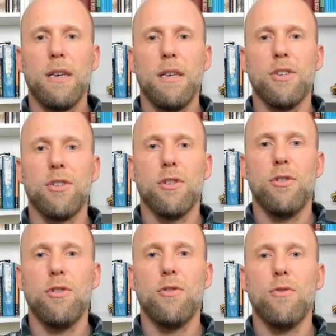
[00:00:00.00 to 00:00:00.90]
is to
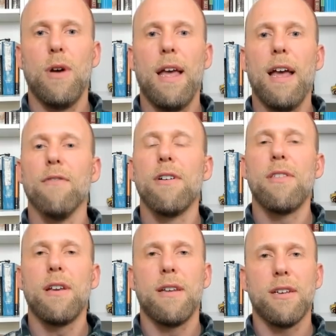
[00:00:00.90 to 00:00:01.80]
do
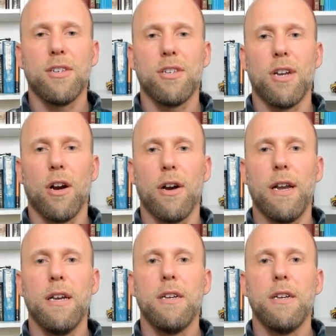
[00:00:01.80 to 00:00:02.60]
everything necessary